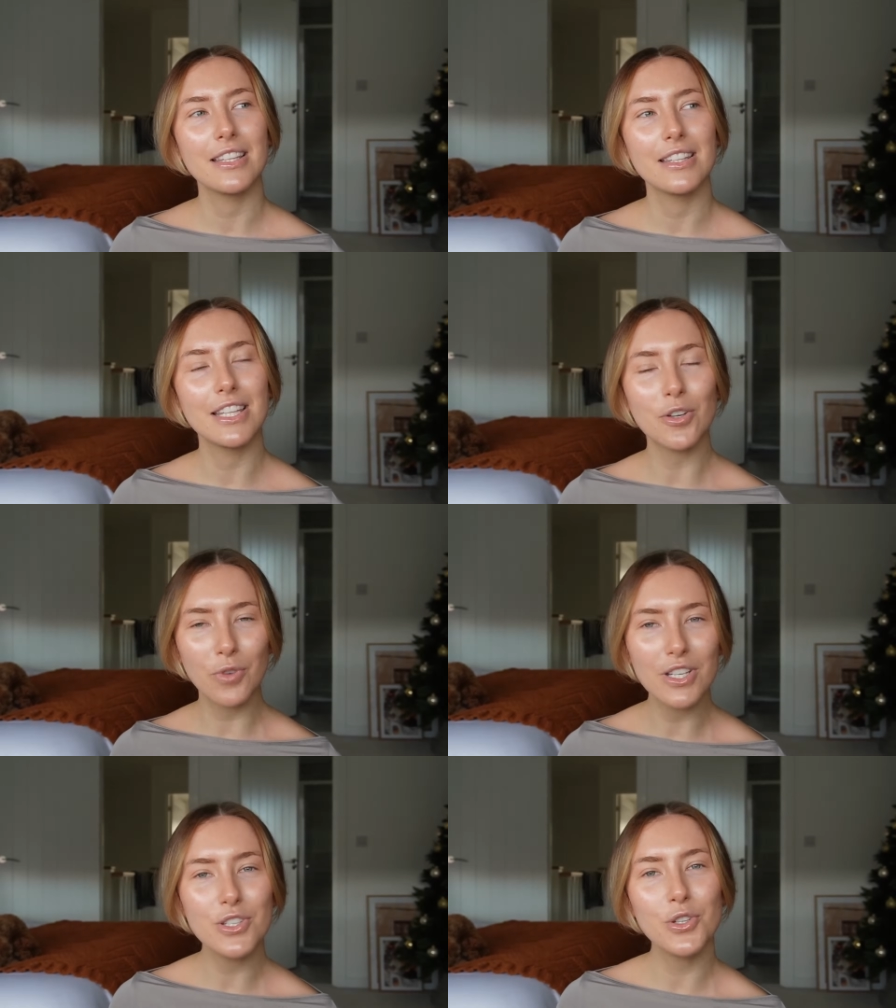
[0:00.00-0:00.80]
the
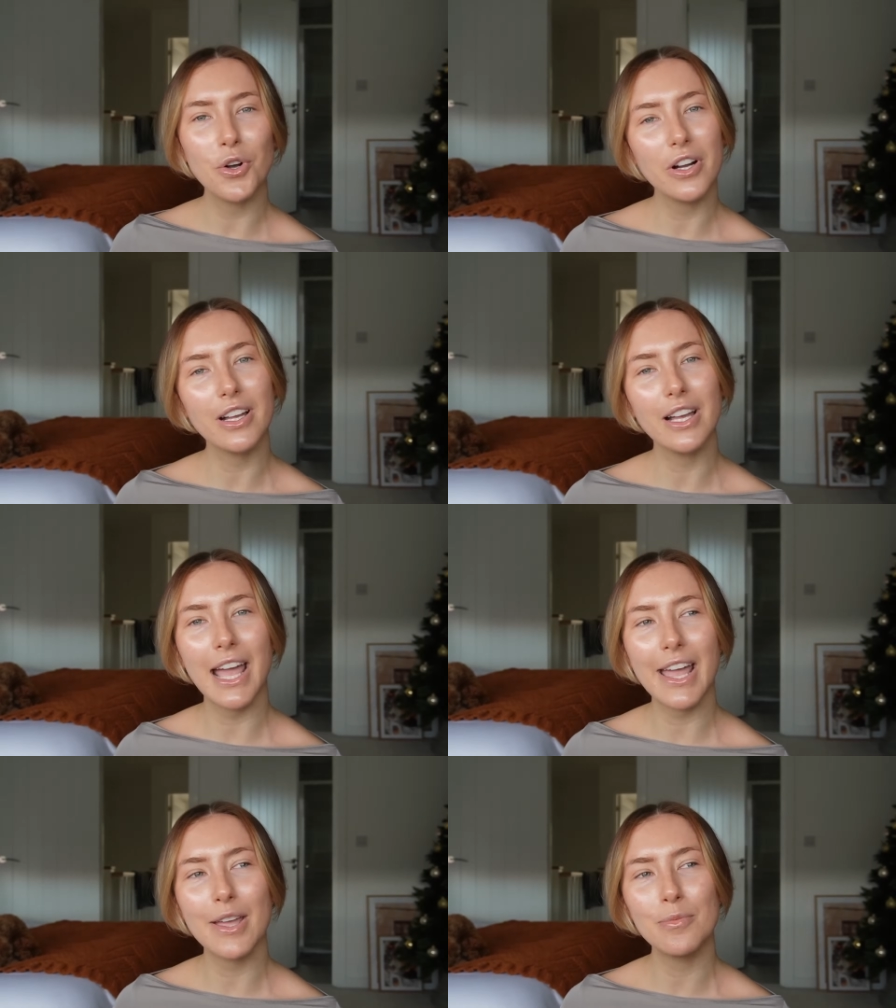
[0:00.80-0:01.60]
original Hunger
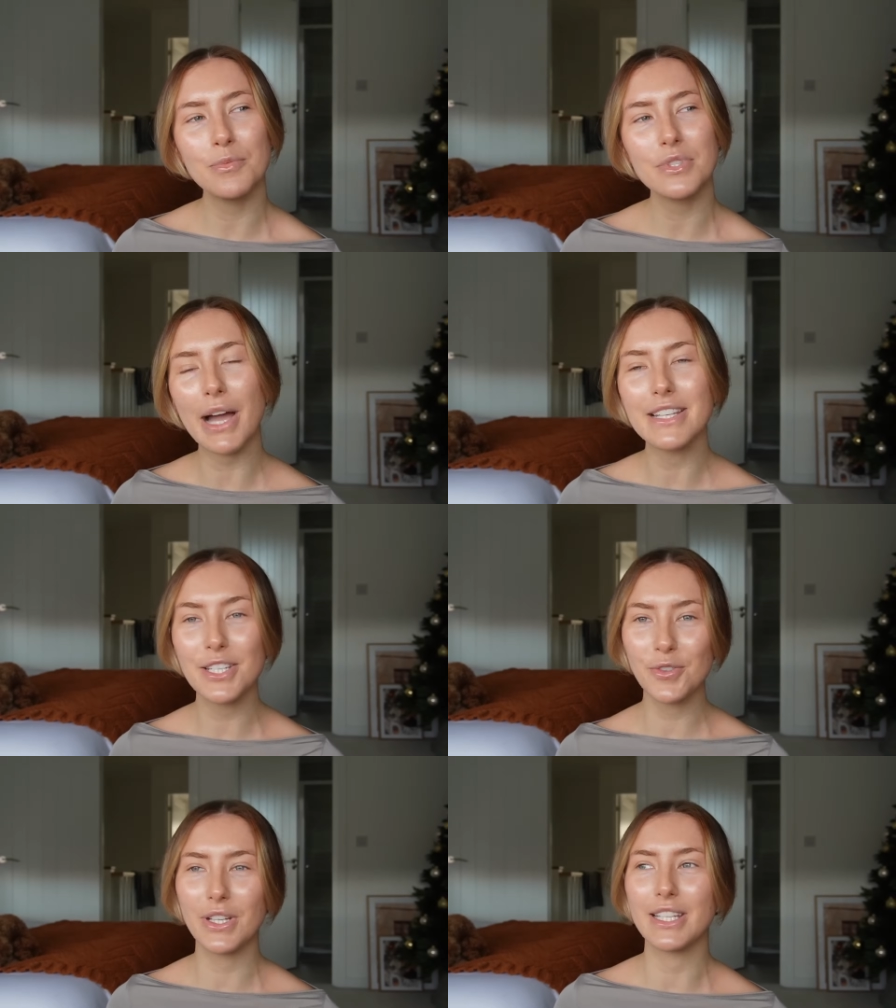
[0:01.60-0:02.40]
Games, but I
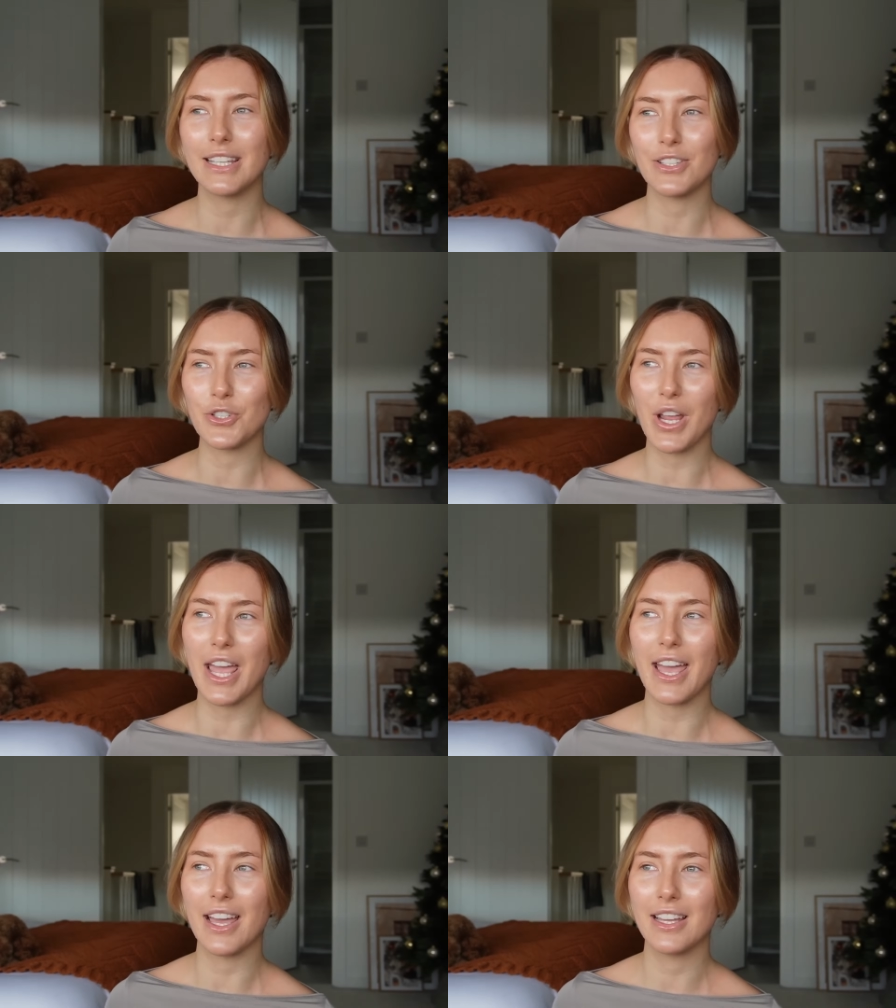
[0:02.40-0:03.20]
did really enjoy
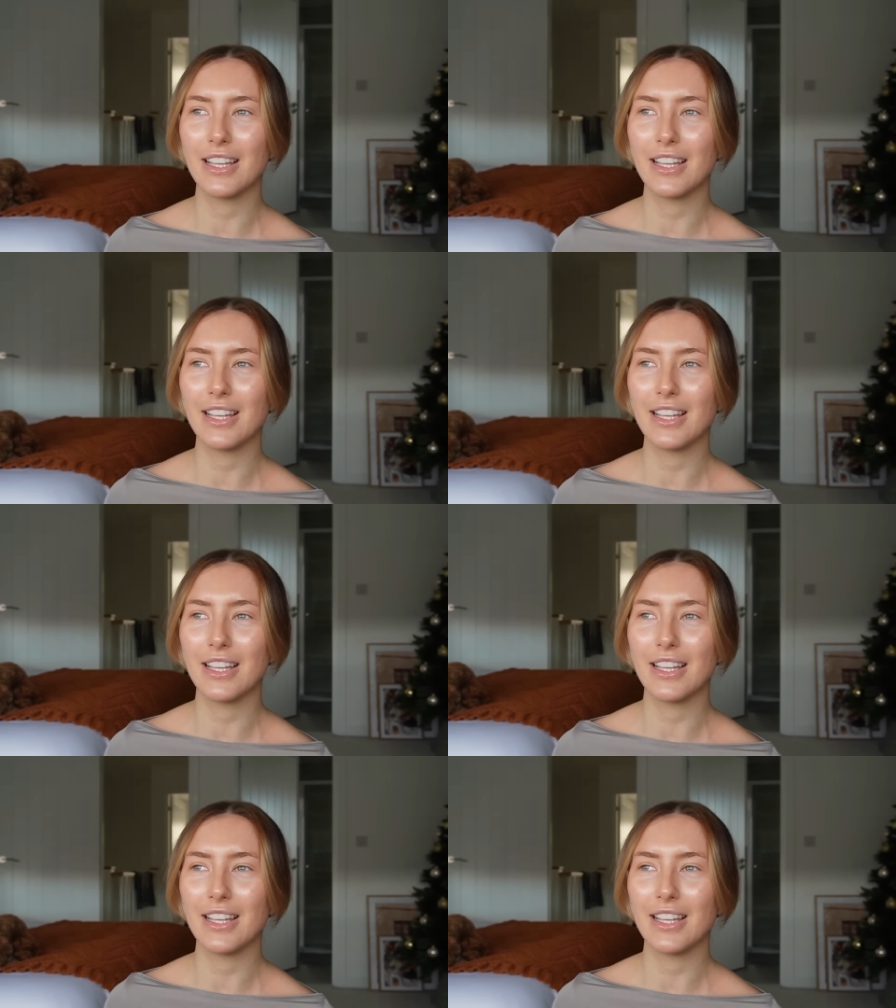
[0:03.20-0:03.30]
it